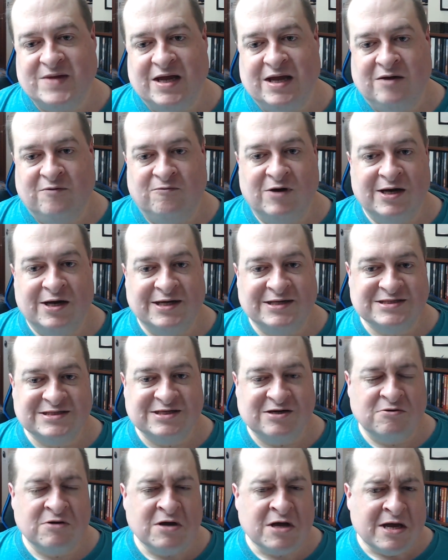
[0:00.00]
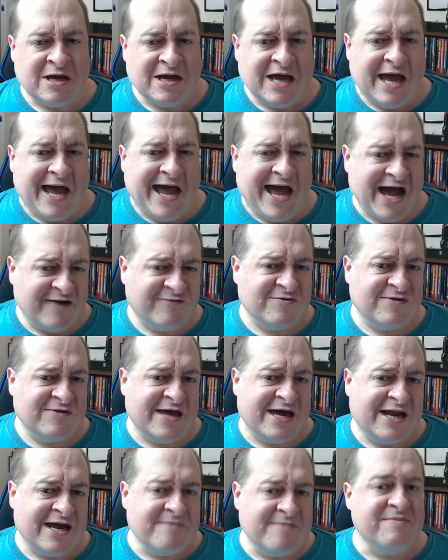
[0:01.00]
whatnot. So after
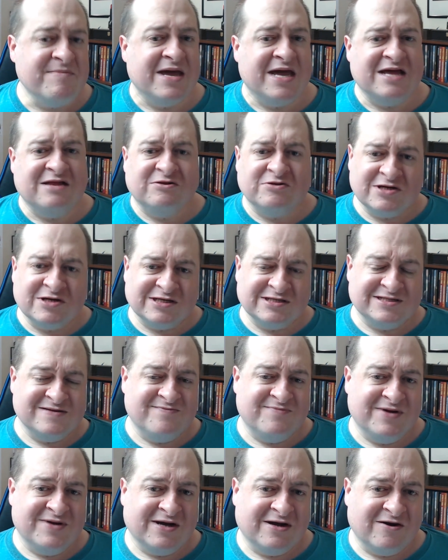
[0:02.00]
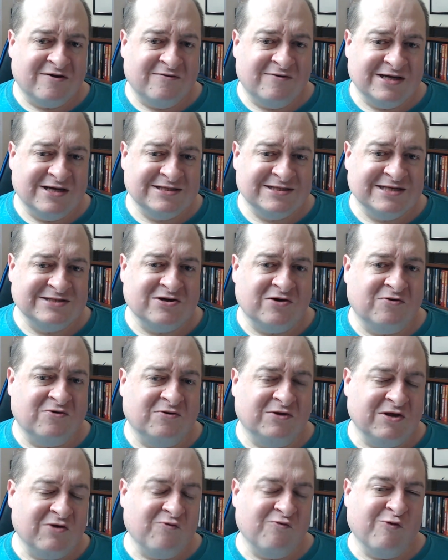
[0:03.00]
that, I may look at some bigger ones. That's
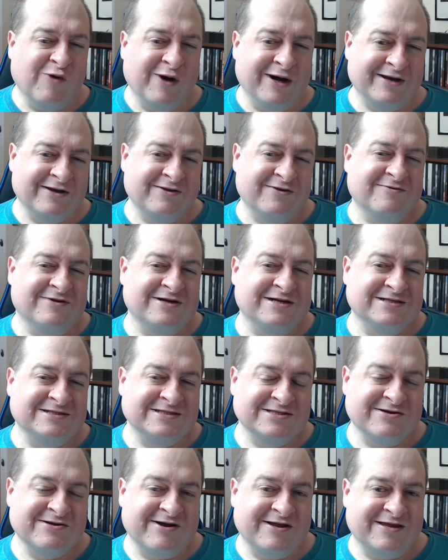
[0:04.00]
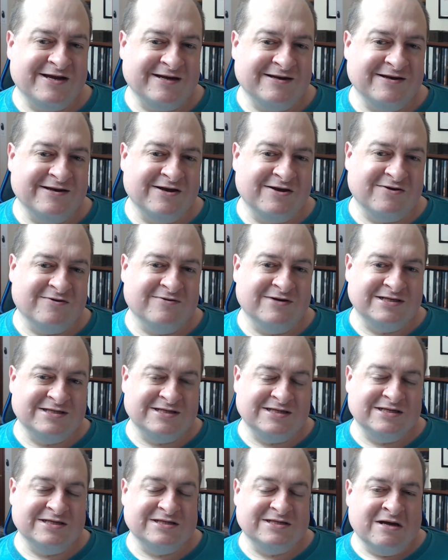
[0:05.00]
only one of the reasons, though. I think another
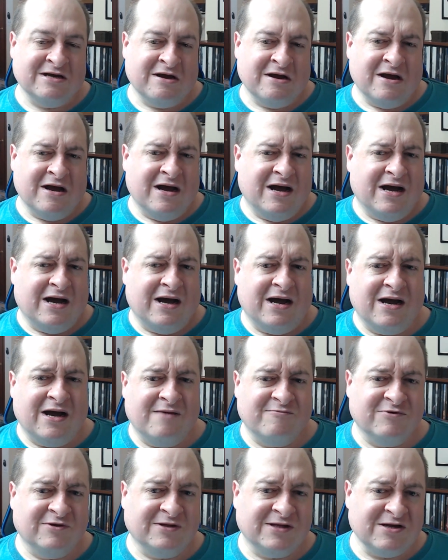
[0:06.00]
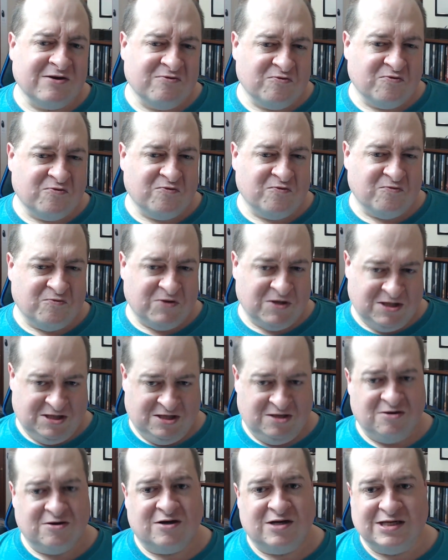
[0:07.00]
reason is I'm really
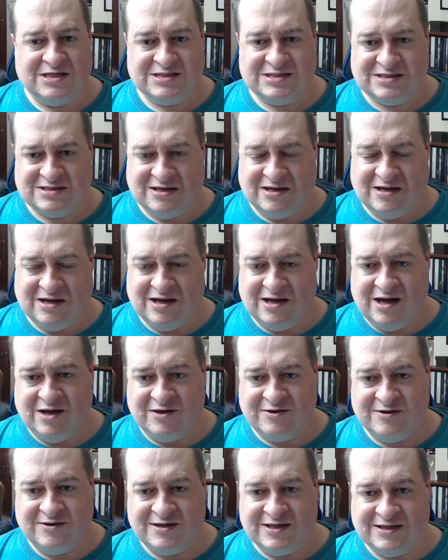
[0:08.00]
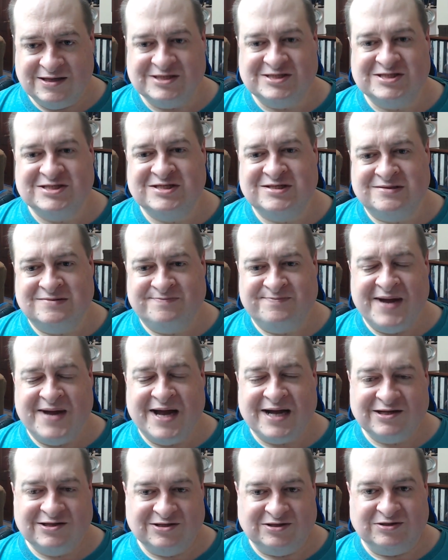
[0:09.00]
curious, other than the
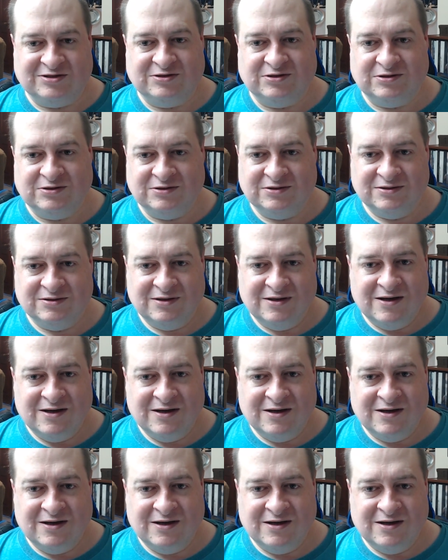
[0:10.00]
spectacle,